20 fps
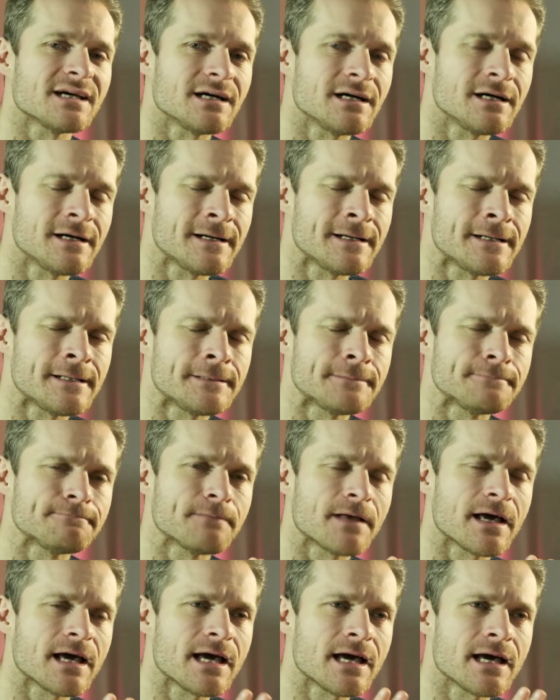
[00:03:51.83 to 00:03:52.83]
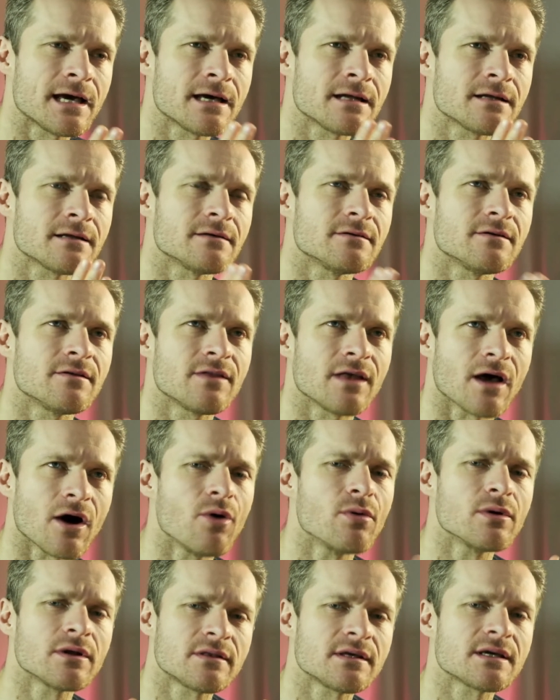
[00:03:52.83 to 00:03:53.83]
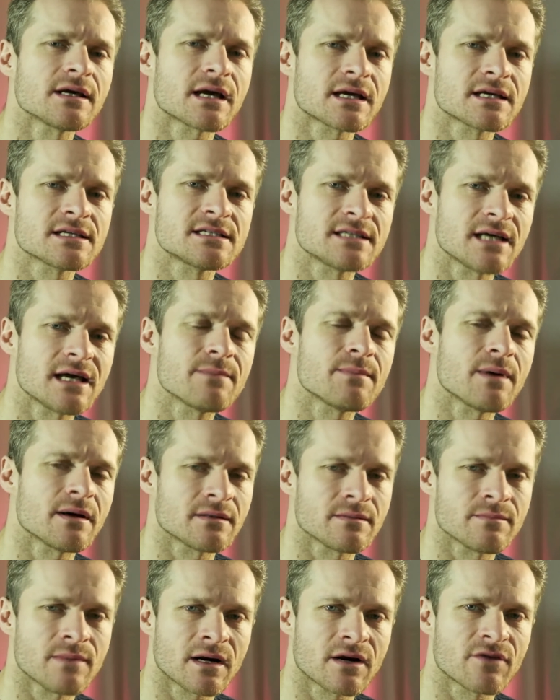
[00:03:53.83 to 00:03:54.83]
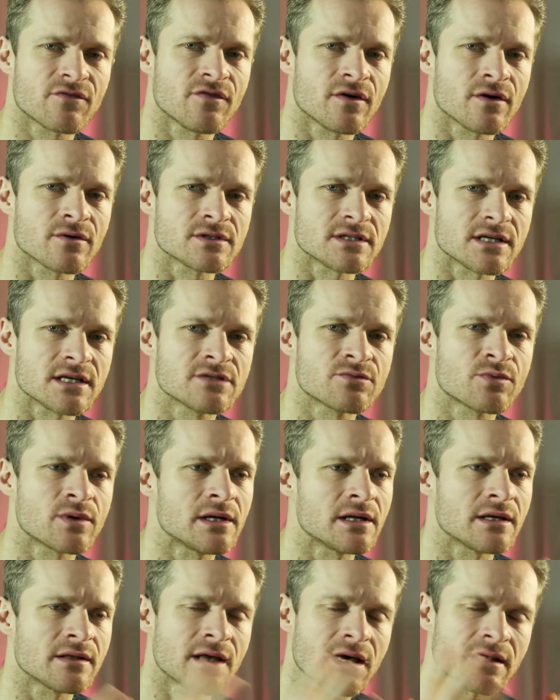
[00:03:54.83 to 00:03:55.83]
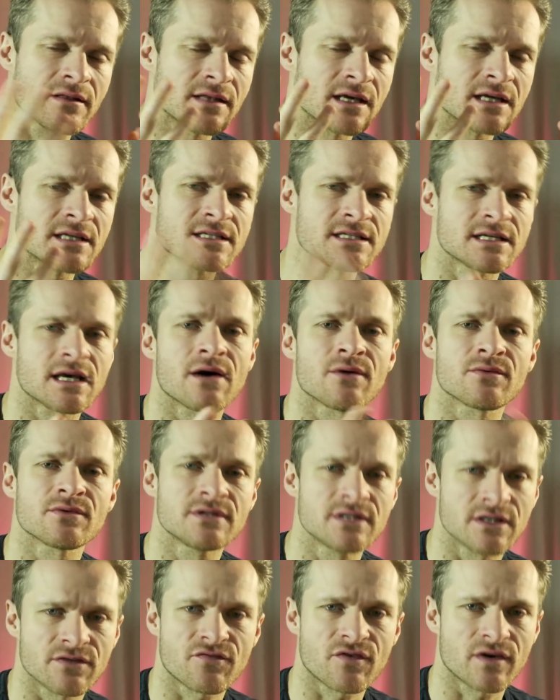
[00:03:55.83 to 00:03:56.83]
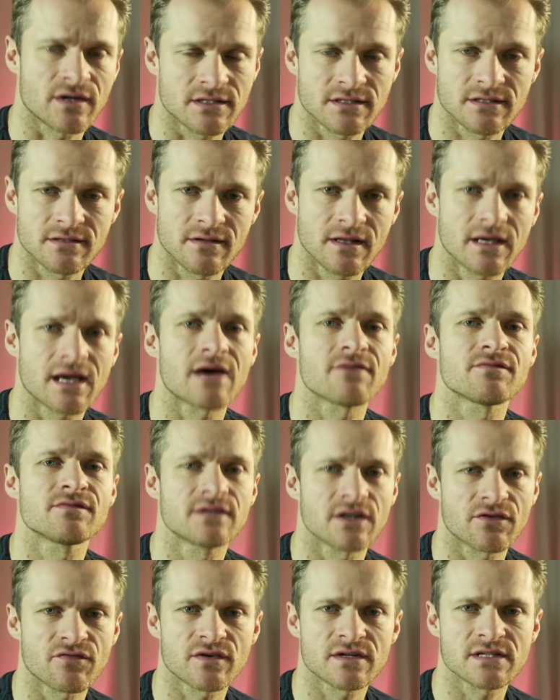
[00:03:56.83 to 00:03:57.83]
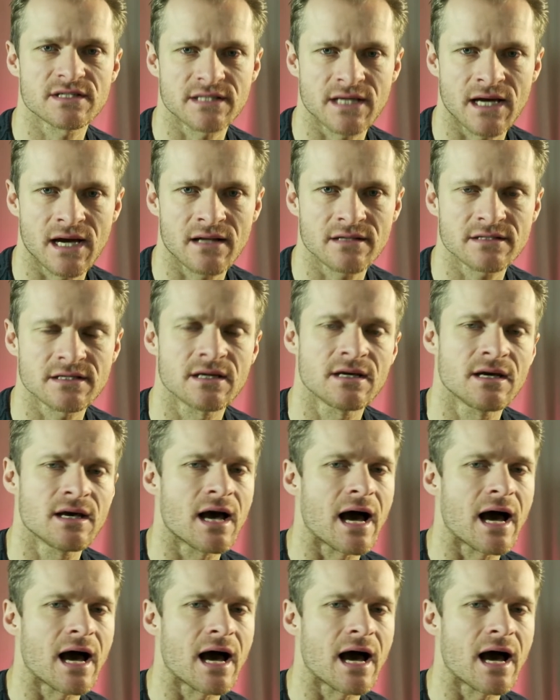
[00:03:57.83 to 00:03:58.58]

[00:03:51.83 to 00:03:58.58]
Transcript: And the only thing I can say about the microphones is really that they sound different. They have different styles.